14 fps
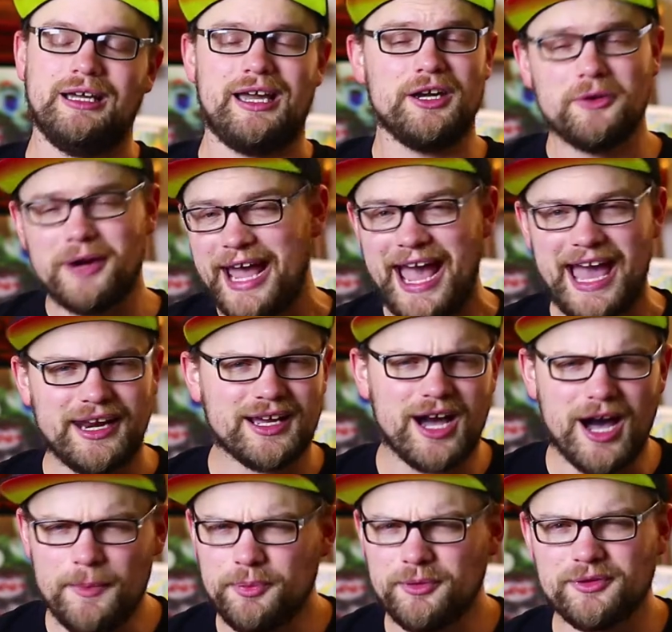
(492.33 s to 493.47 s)
I know I had a
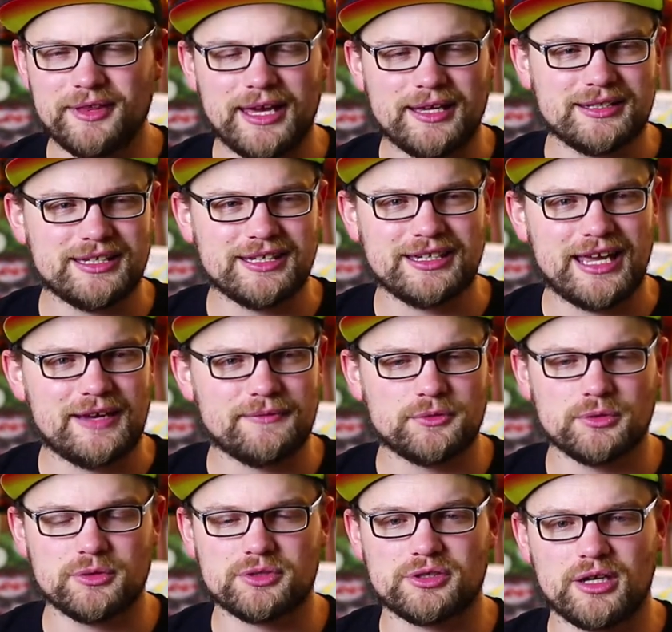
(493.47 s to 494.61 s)
couple that didn't have
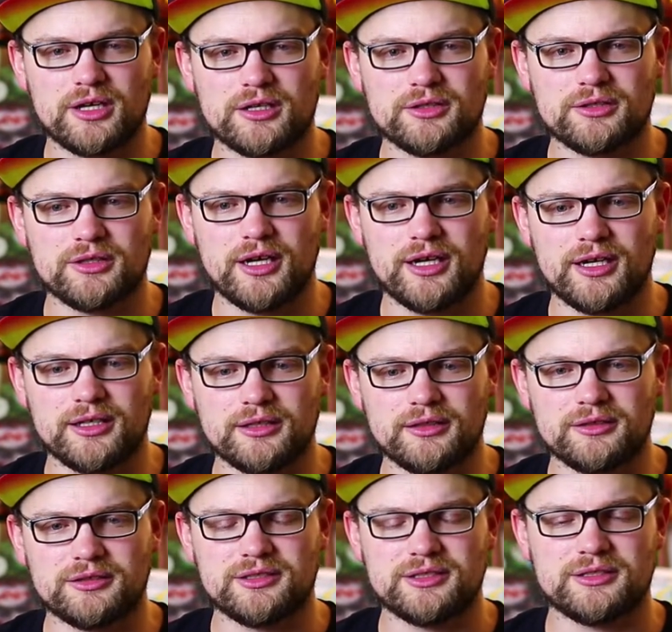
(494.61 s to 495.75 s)
DualShock
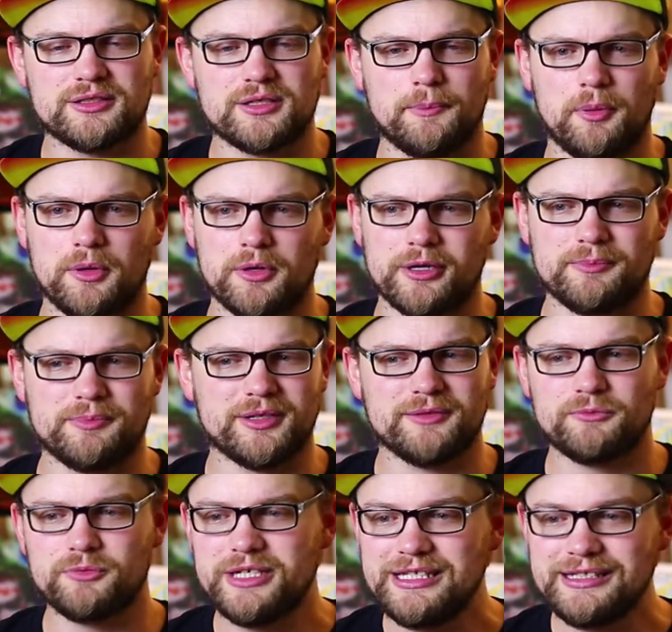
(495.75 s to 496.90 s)
support, but
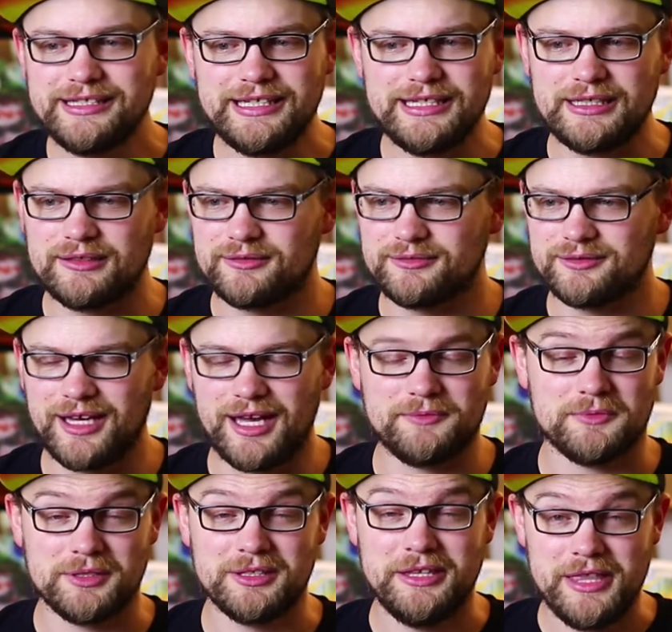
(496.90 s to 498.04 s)
really,
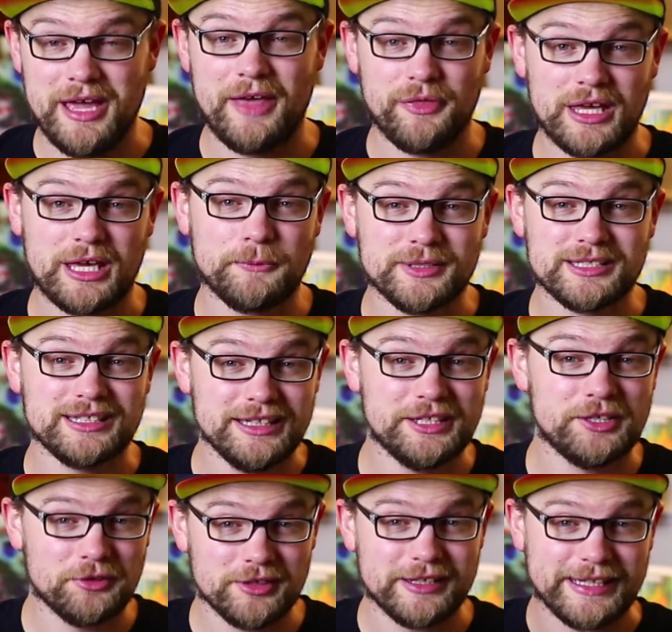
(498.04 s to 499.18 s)
I think it was
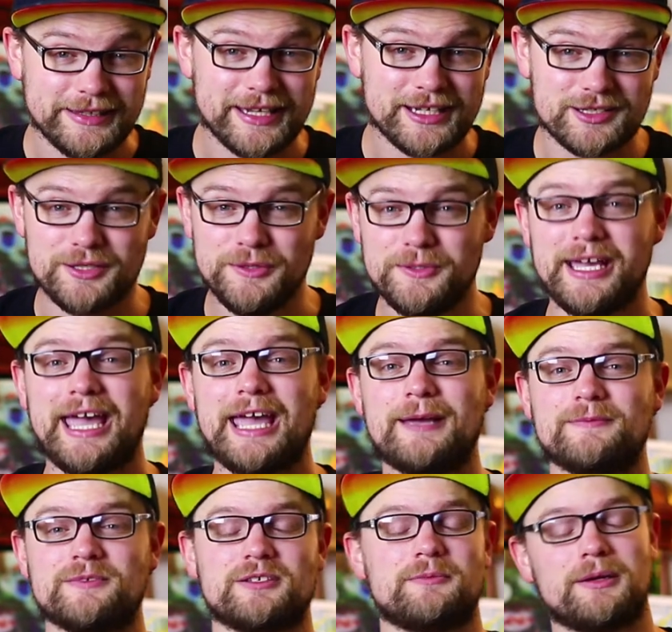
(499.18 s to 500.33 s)
literally like two
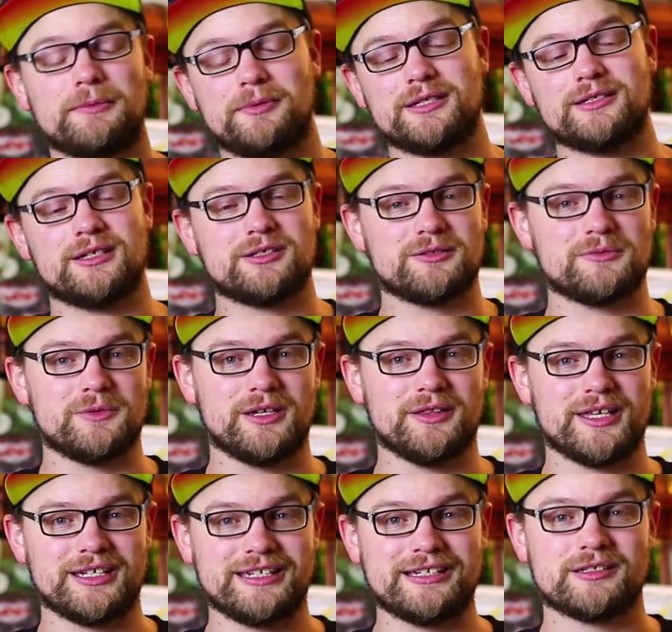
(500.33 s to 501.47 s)
games on my PlayStation
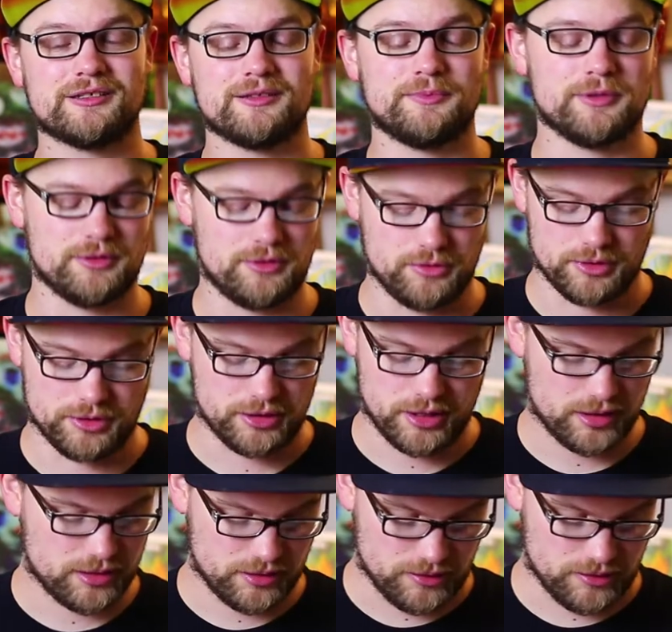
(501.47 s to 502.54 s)
1 that didn't support DualShock,